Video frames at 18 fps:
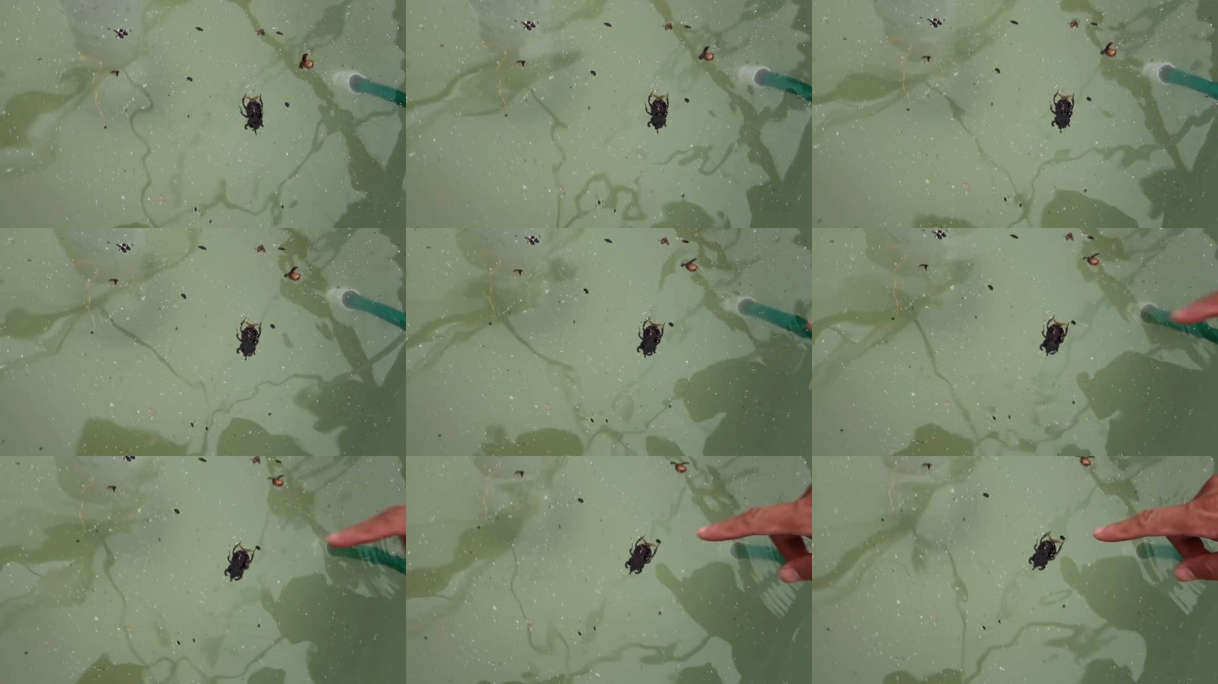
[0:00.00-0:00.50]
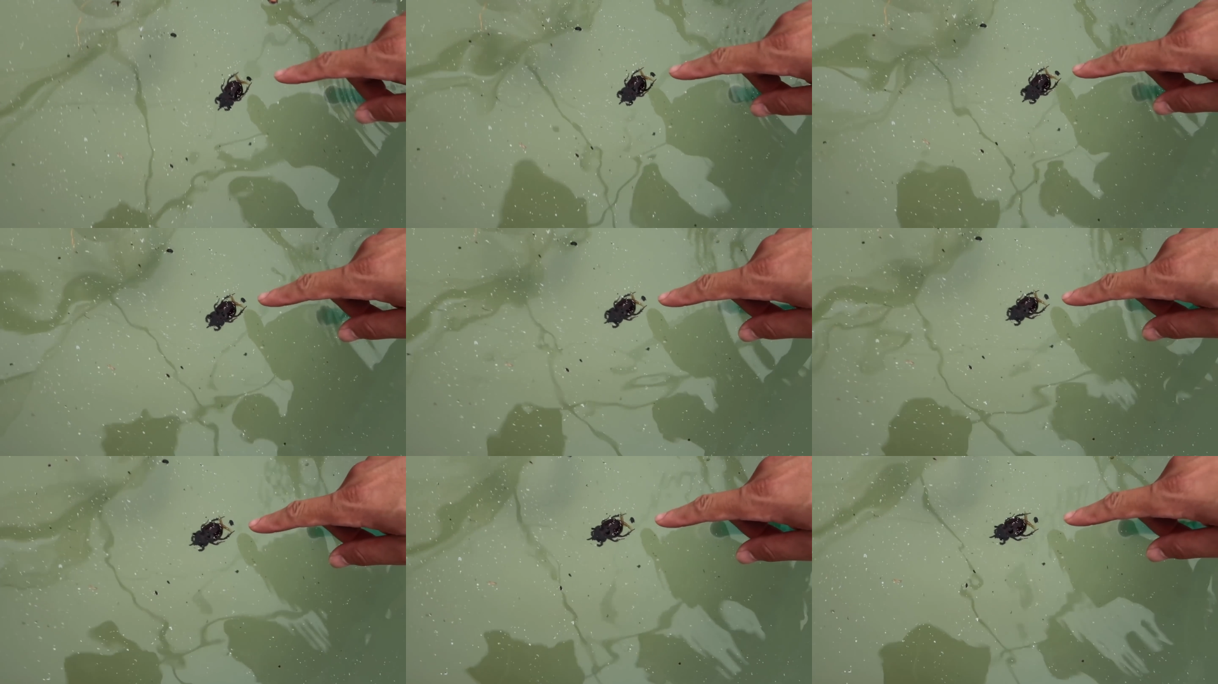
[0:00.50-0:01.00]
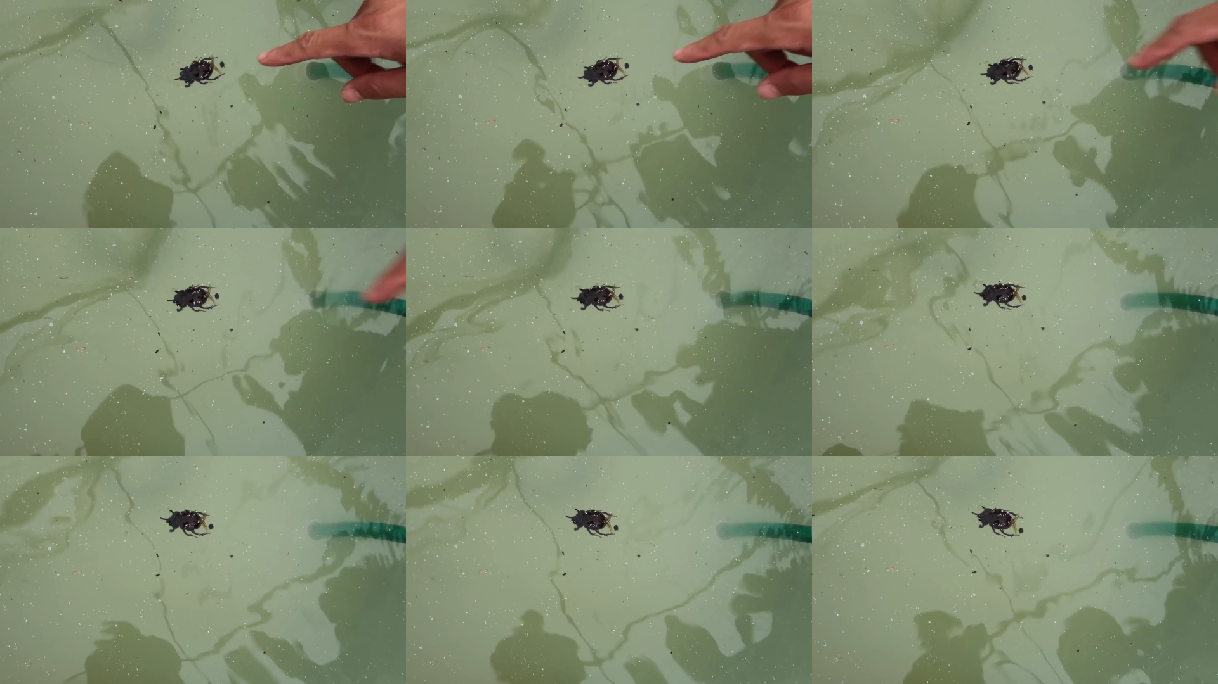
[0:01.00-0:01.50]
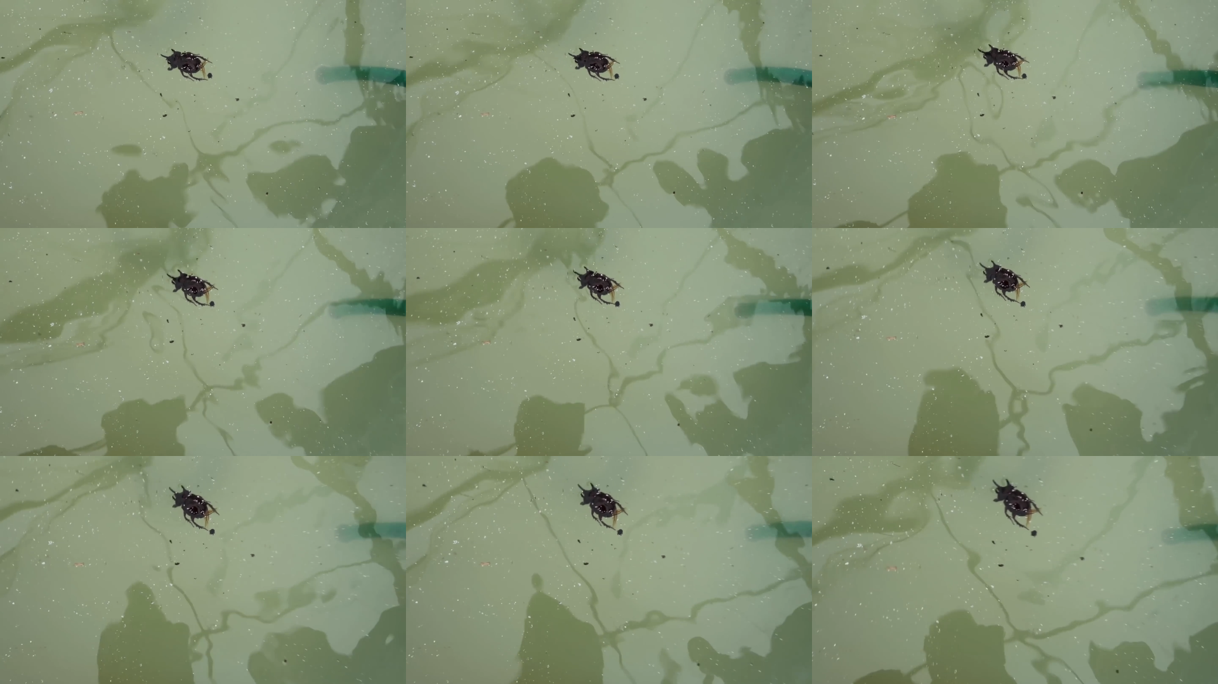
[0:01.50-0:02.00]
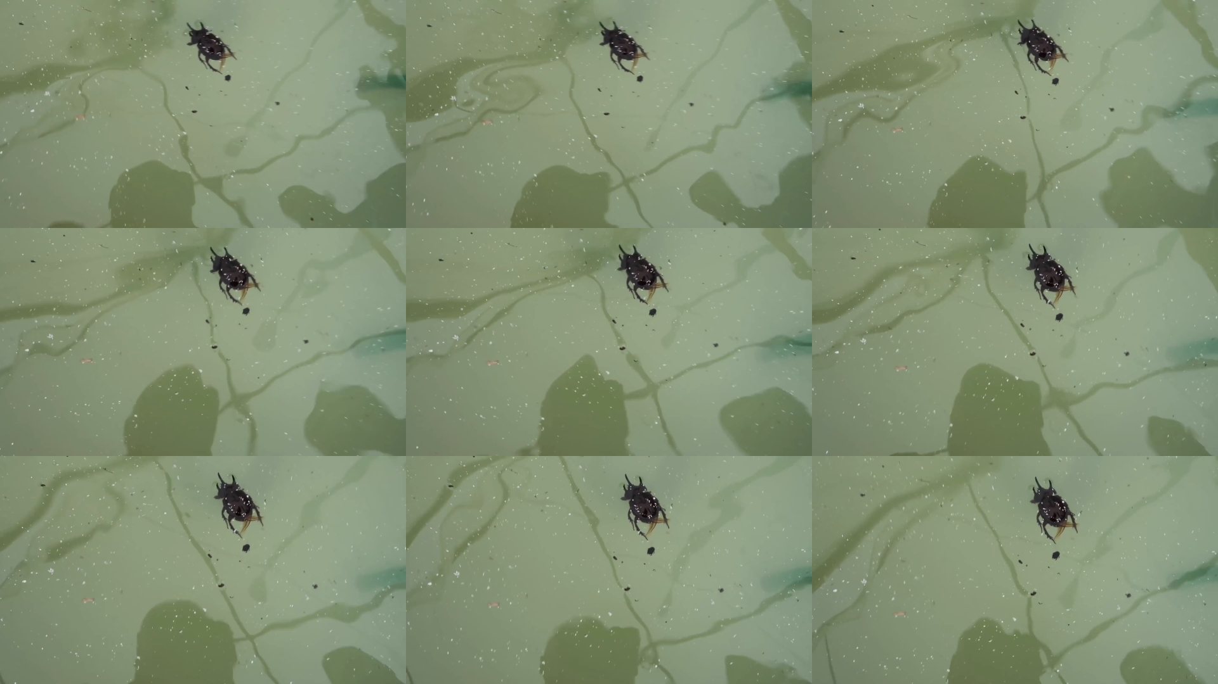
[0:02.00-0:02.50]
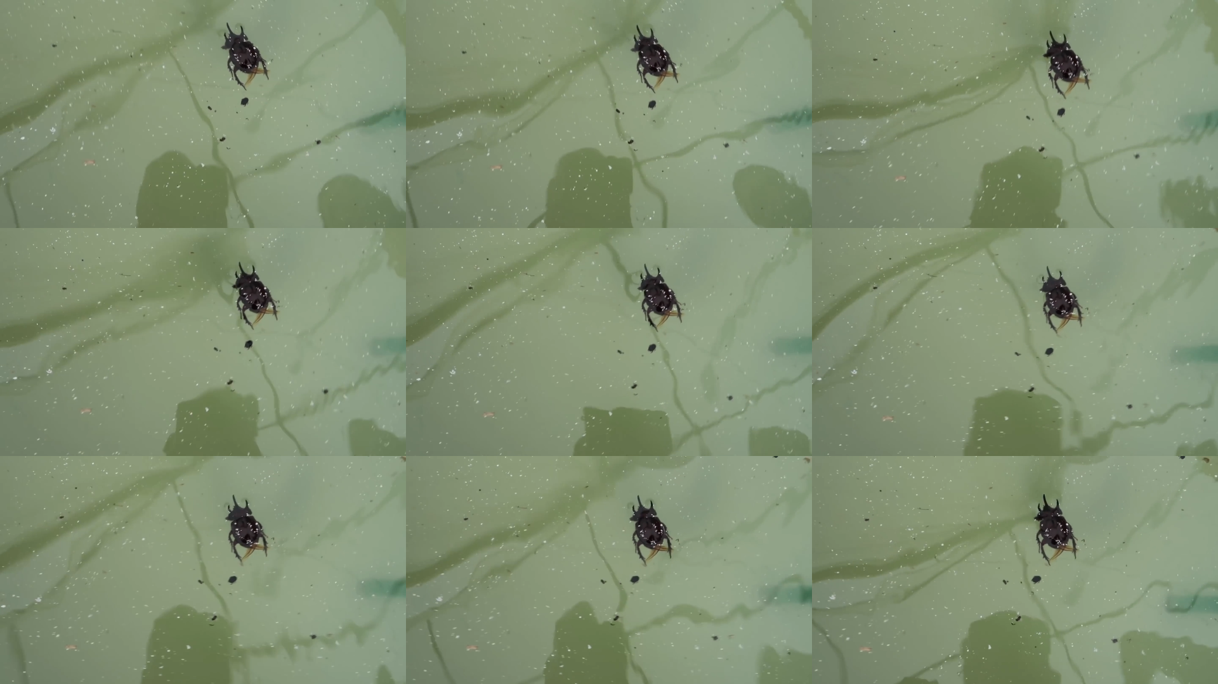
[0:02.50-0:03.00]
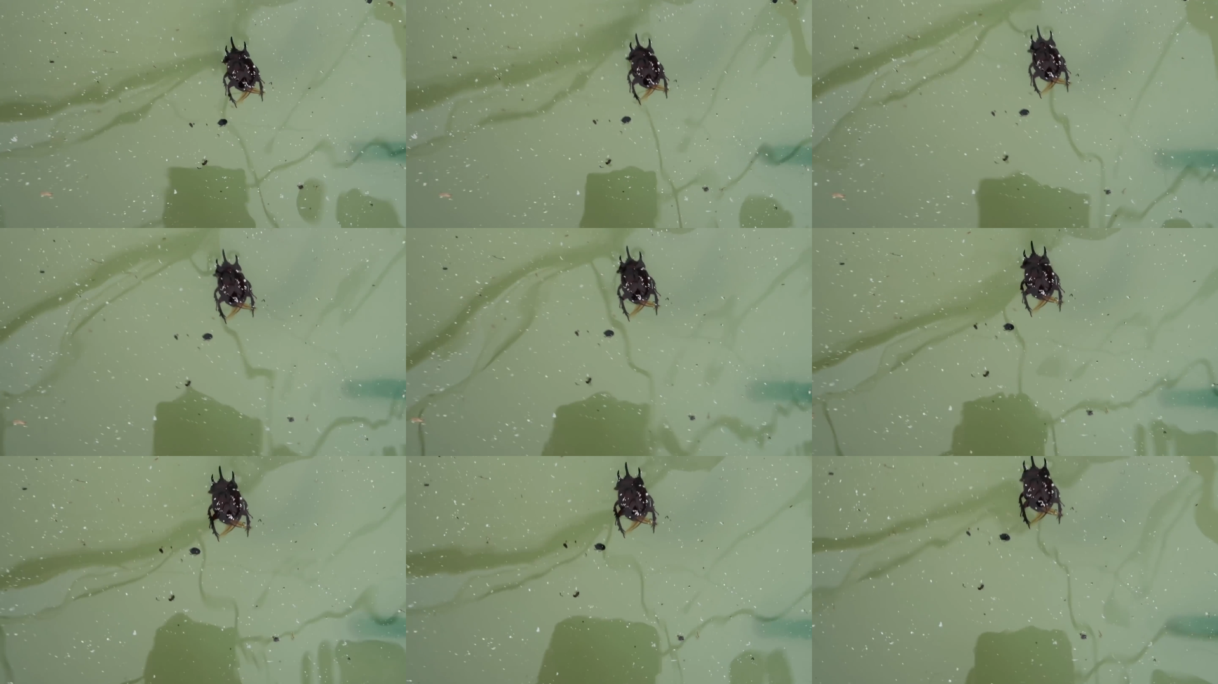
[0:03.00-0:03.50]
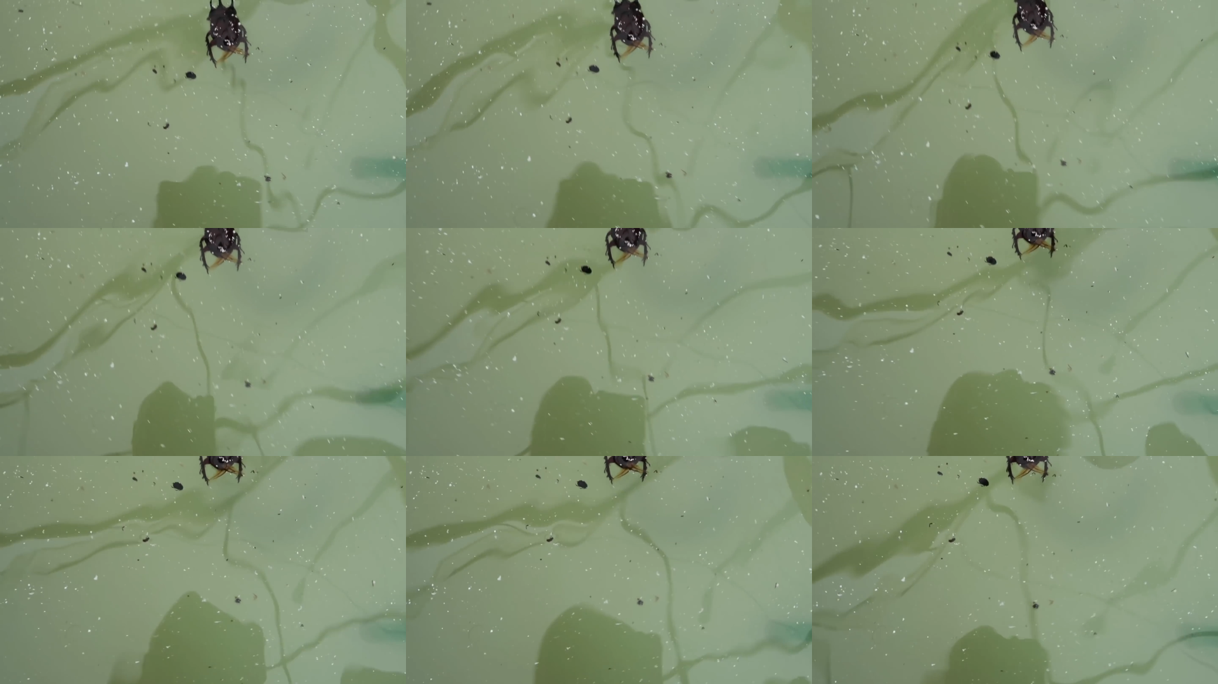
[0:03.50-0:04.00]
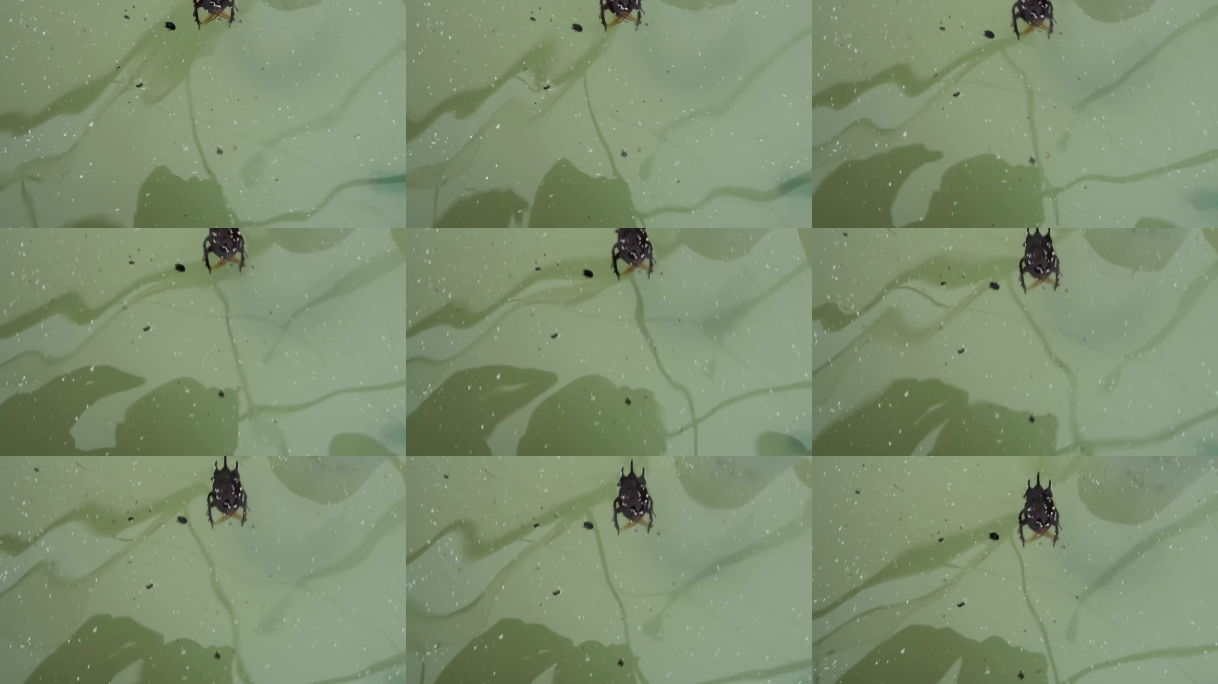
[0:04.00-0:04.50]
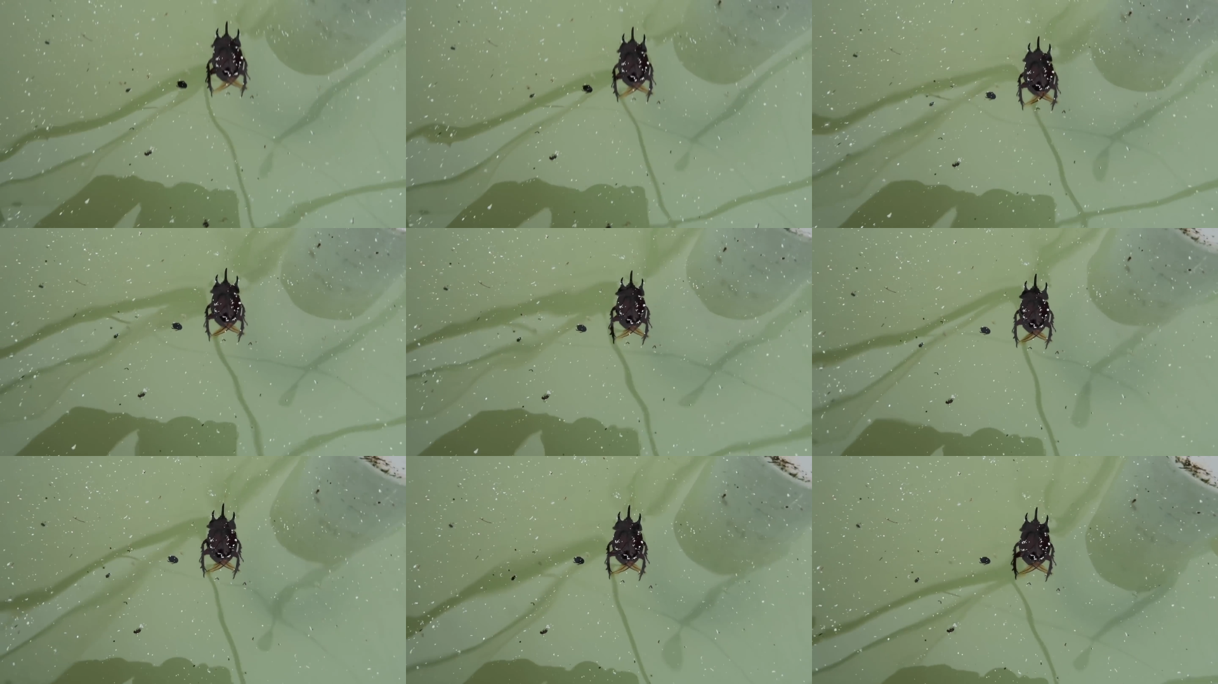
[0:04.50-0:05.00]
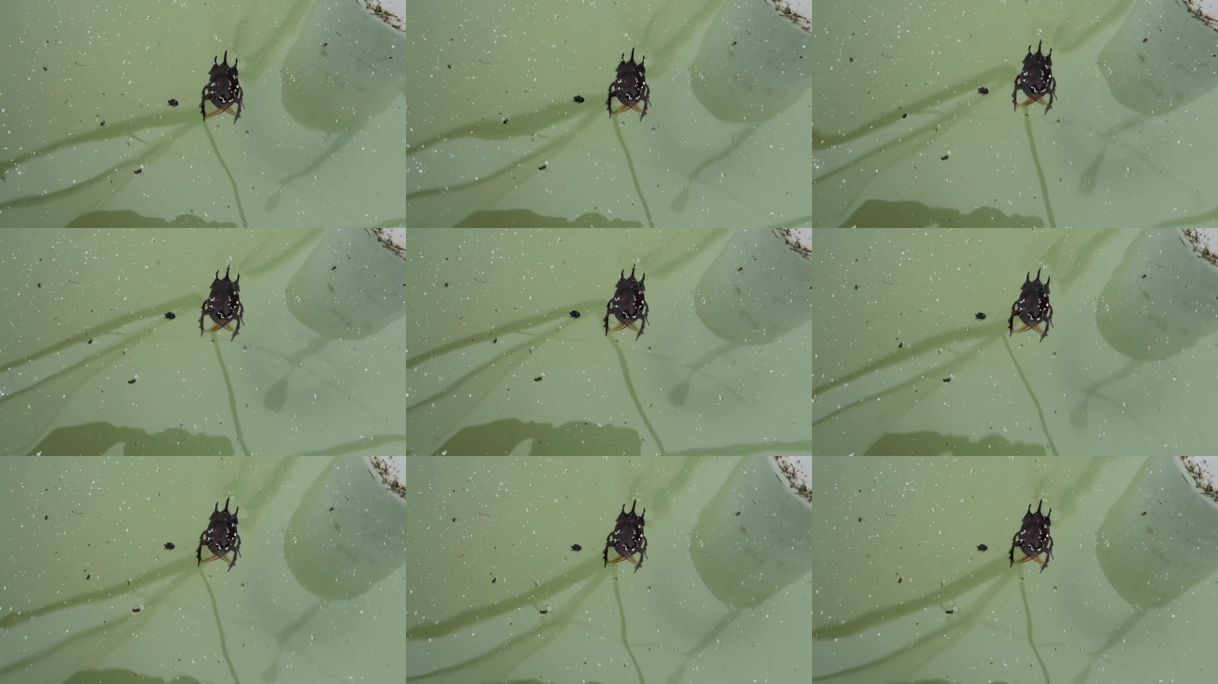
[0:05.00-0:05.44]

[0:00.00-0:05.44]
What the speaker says: [unreadable: no face in view]